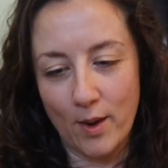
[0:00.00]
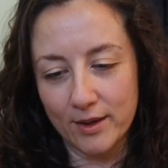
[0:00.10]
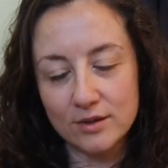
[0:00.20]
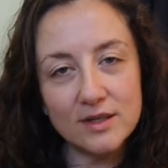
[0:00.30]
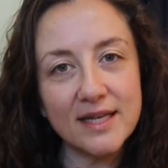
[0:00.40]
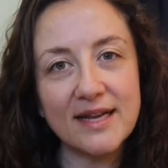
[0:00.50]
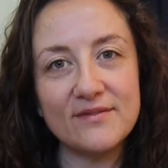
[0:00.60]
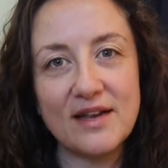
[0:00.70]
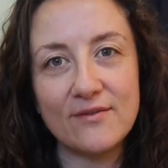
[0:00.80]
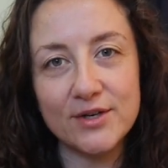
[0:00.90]
Oil, and
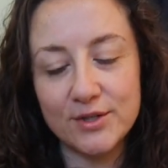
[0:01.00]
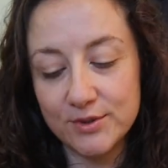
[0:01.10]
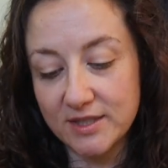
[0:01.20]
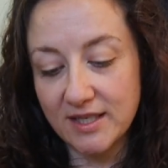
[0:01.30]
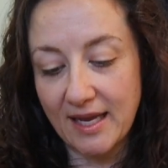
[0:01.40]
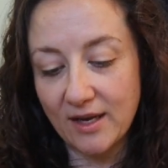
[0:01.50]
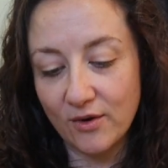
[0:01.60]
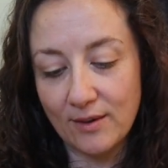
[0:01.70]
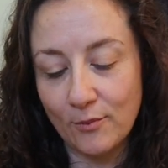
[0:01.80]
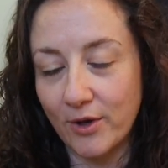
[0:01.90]
I've never used a night
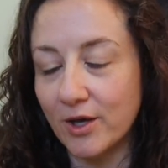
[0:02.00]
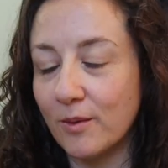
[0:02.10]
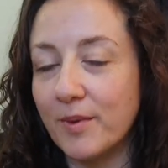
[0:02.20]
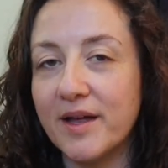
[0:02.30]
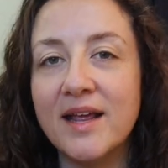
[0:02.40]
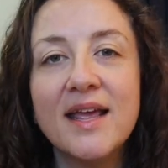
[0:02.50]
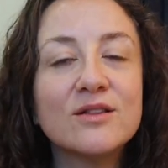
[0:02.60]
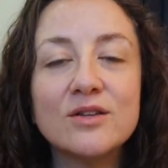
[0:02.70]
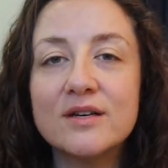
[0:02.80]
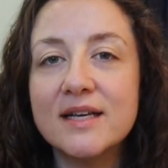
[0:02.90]
cream oil, but the
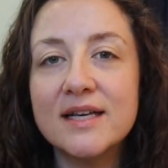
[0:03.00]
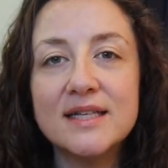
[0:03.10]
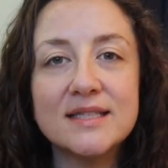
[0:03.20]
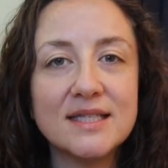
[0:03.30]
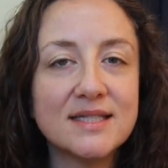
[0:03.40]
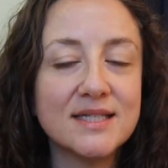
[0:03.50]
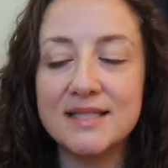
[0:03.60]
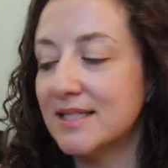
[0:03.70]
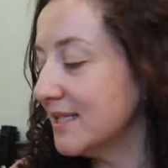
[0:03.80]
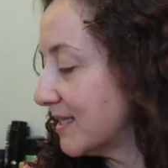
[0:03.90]
look and
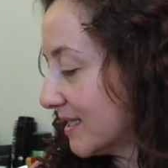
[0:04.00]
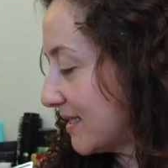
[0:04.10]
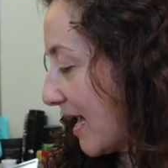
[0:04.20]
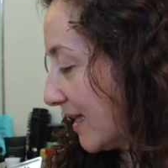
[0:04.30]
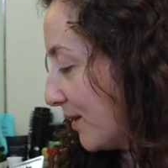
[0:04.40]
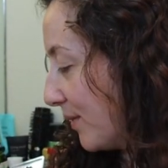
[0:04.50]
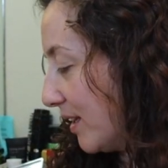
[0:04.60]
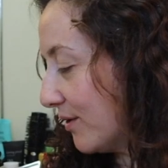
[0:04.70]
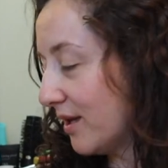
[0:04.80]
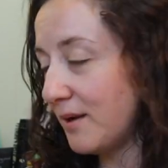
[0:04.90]
consistency is exactly
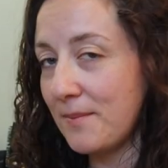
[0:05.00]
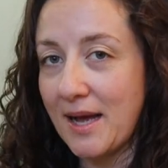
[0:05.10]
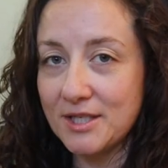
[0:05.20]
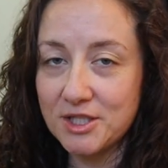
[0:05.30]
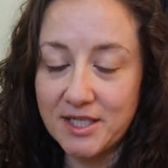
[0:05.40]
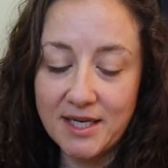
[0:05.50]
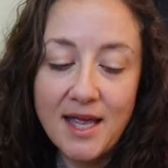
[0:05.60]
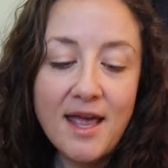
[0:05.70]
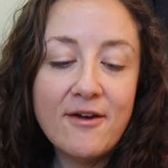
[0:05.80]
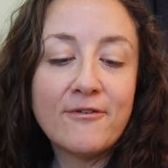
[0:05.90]
what you can imagine
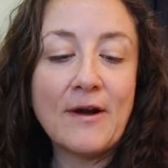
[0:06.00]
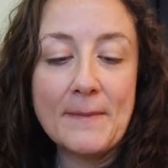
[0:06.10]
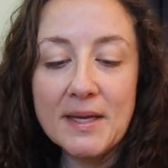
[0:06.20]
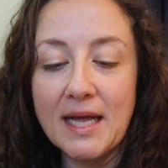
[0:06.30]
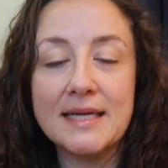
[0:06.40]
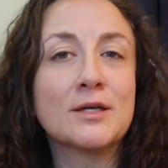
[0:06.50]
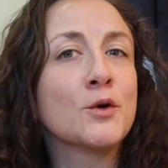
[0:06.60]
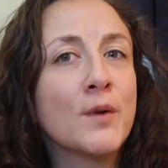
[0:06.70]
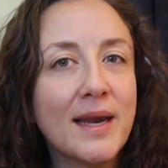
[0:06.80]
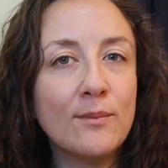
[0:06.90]
from a
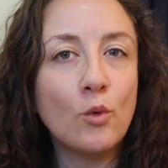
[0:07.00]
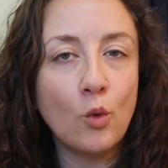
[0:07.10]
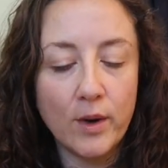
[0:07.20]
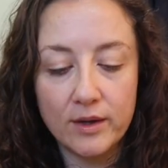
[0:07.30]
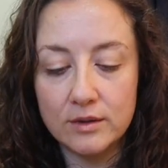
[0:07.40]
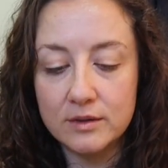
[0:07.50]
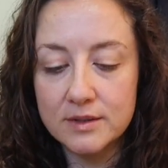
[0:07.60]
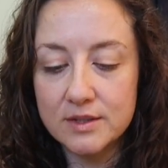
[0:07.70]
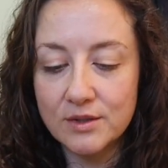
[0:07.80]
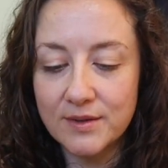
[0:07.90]
cream oil,
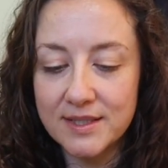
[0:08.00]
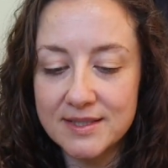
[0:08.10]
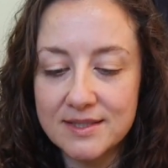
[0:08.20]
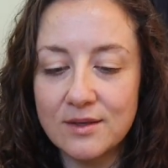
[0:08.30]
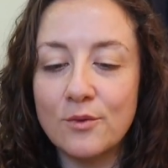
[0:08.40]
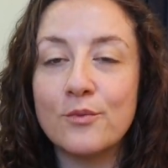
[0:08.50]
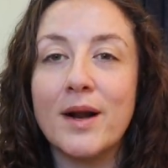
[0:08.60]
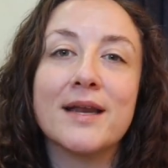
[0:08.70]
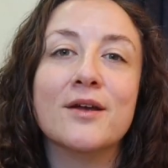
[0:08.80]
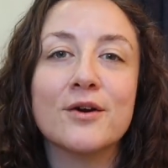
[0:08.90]
so it's a
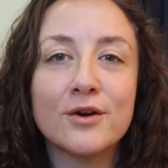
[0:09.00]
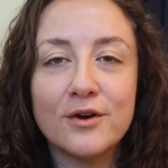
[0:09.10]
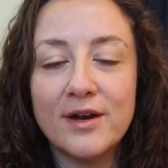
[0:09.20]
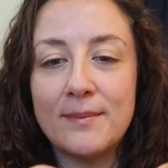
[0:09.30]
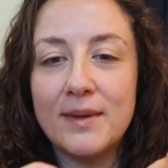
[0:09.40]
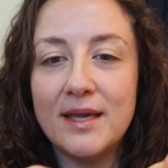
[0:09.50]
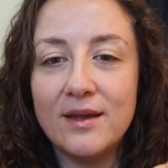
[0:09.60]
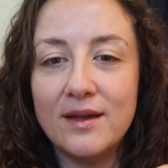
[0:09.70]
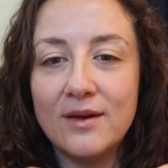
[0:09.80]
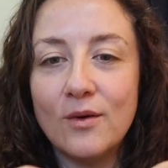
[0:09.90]
runnier,
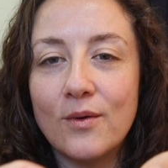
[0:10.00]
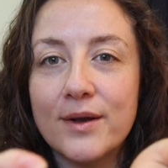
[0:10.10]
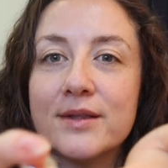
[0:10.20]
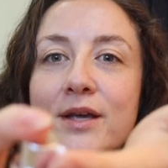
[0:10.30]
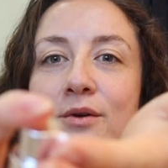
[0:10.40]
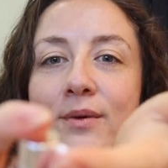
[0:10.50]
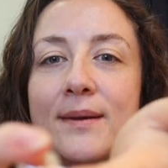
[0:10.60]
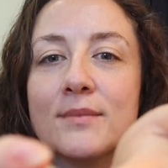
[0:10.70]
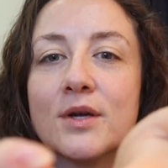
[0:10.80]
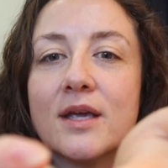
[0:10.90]
creamy, oily
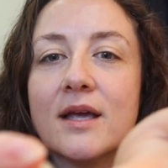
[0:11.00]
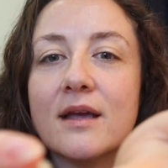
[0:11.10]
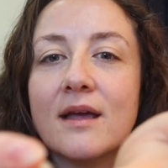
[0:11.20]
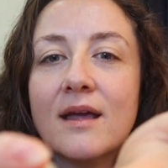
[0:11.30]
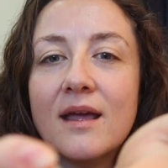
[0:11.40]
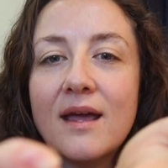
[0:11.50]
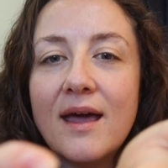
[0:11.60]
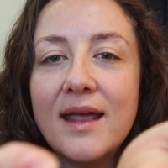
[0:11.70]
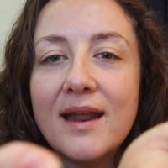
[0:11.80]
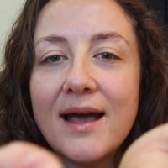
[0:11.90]
cream looking
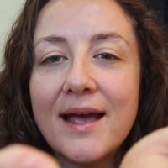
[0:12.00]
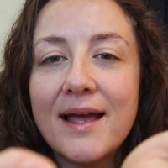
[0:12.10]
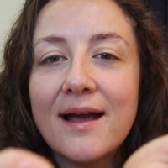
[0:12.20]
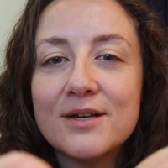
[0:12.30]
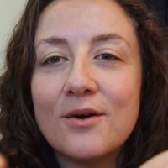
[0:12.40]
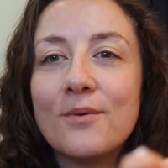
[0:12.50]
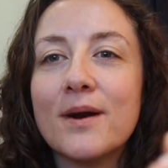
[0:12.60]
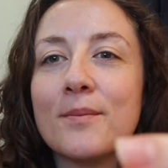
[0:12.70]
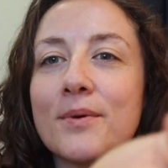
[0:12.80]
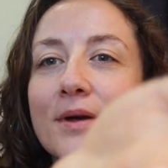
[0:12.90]
and I don't
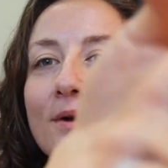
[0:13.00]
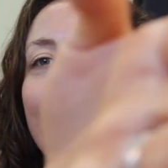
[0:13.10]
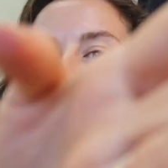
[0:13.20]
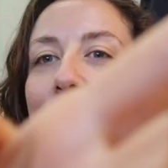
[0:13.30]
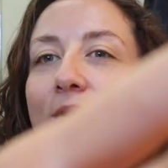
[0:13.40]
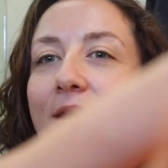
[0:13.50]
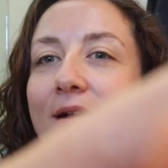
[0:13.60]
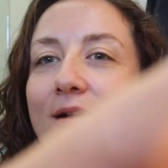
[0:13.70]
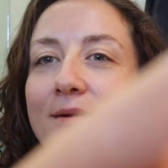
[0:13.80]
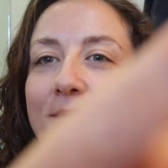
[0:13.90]
want to put a whole
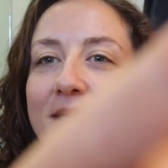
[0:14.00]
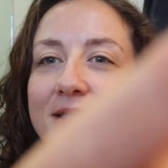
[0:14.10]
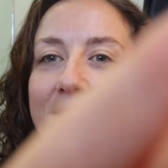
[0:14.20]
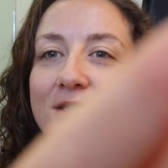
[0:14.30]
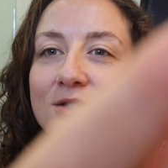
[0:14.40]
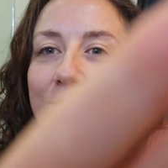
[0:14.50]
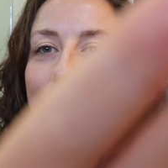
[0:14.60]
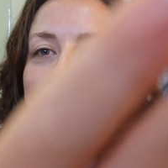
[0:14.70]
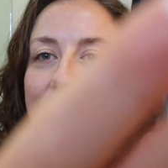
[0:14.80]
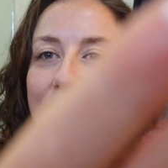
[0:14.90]
lot on because I just don't
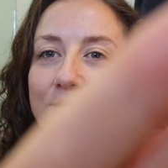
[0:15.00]
want